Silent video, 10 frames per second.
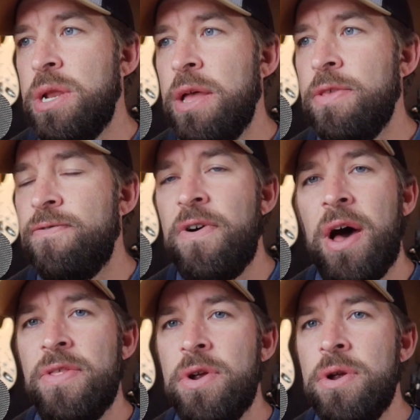and the
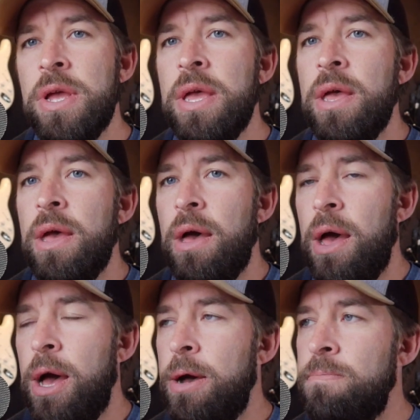father,
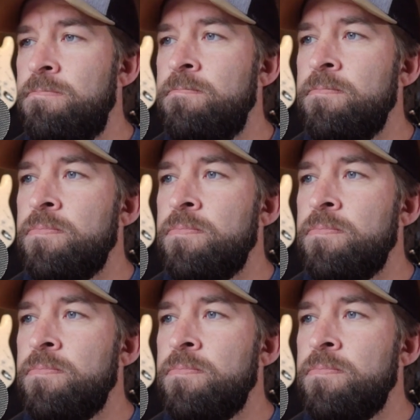um,